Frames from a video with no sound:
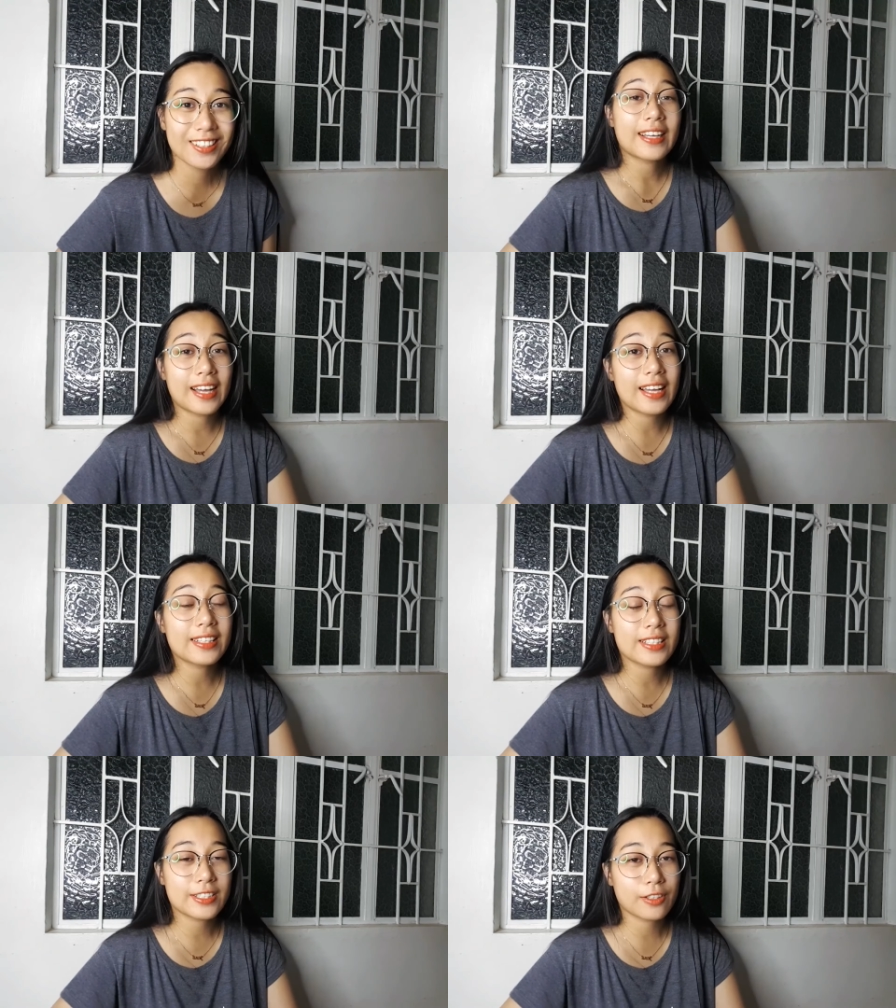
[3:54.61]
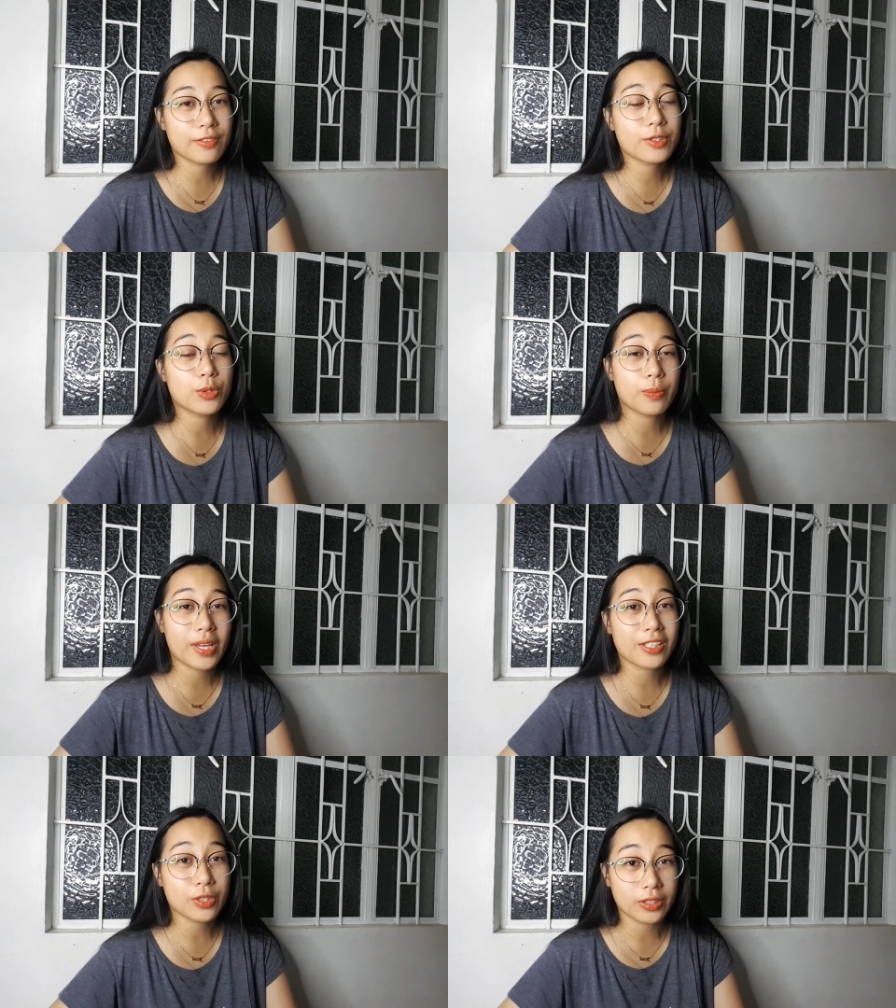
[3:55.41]
God deserves to be
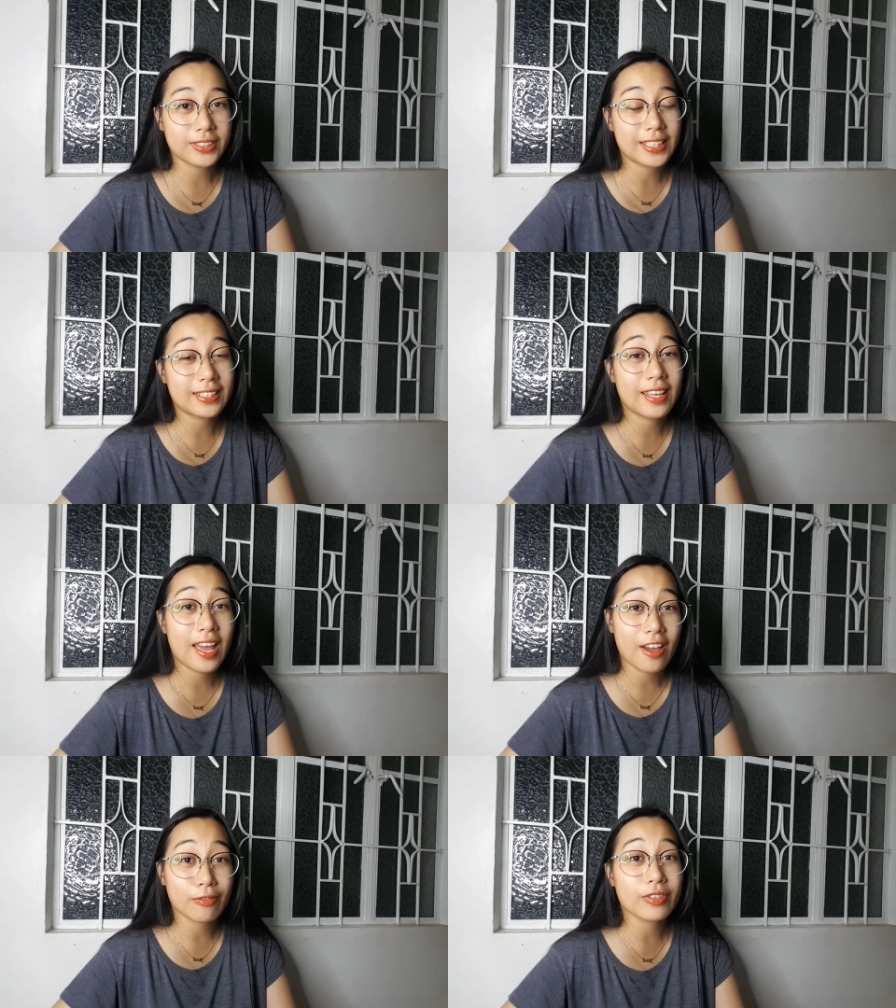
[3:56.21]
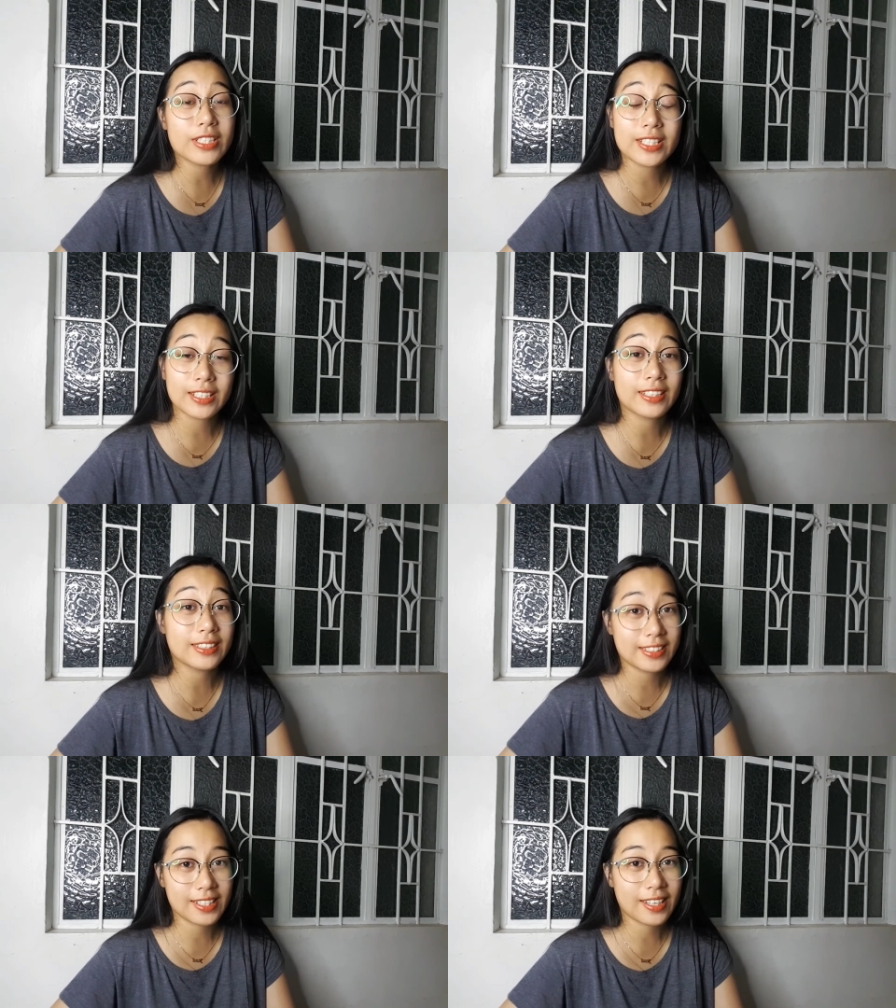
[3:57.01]
exalted every
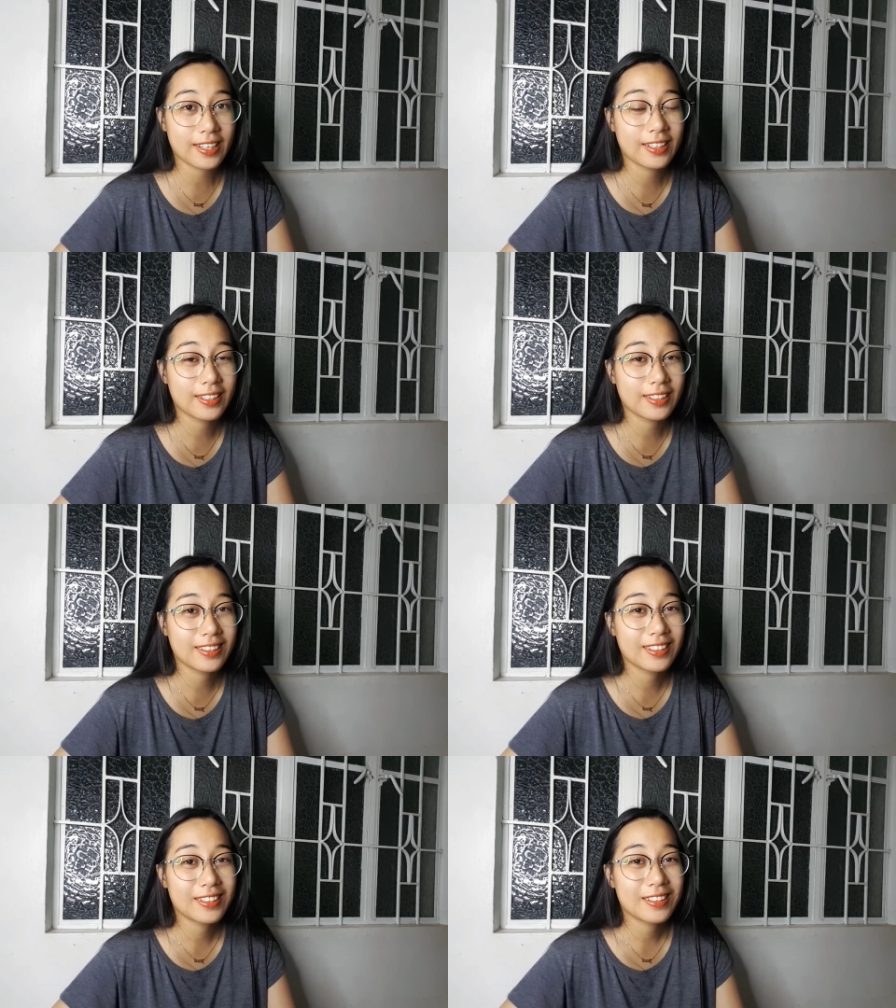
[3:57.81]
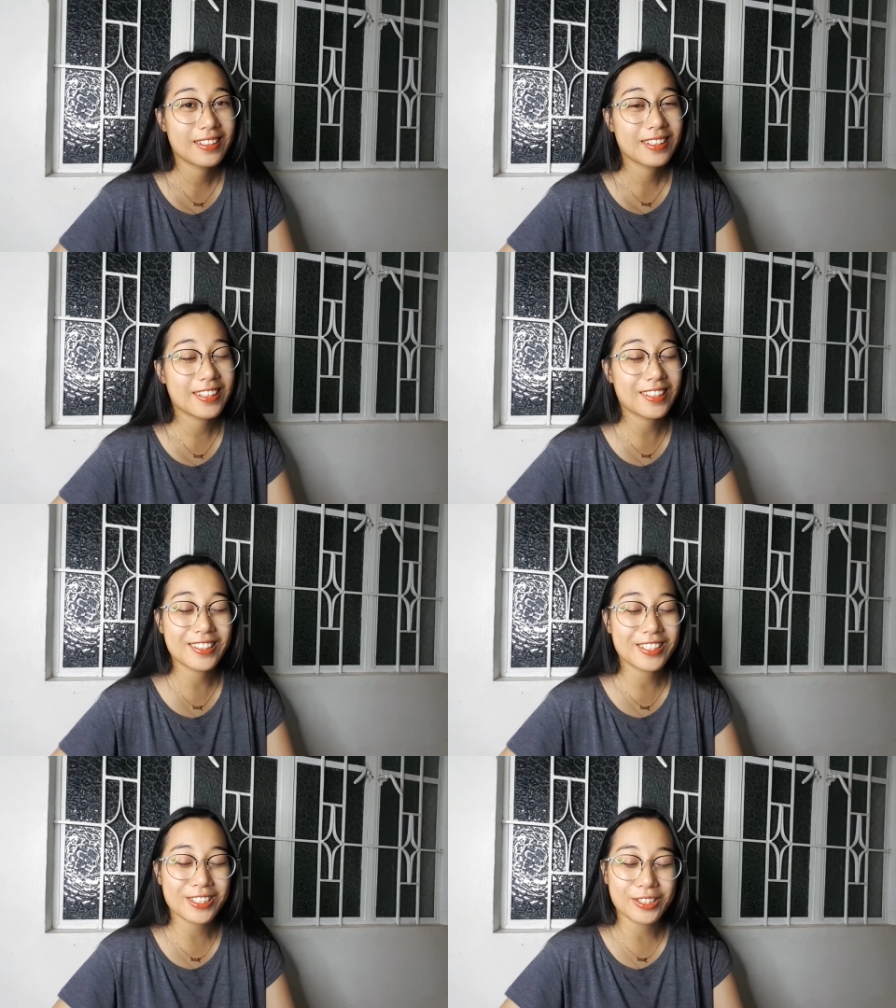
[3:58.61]
single day. He
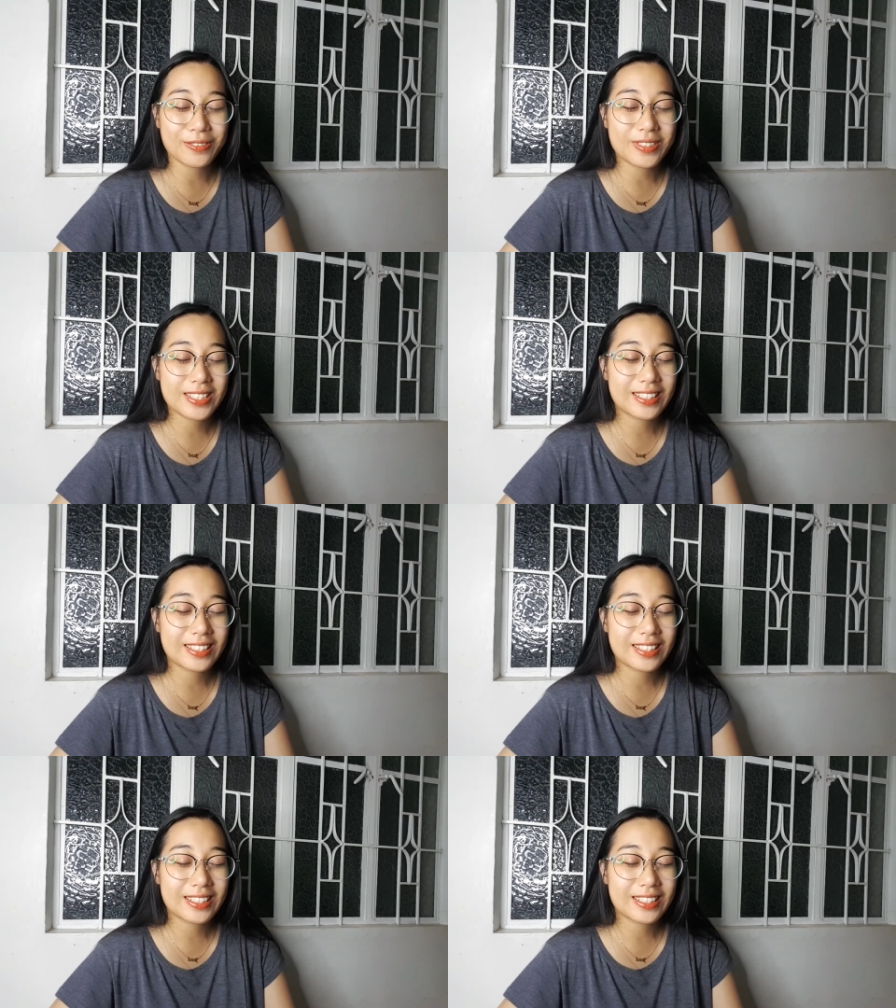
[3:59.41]
deserves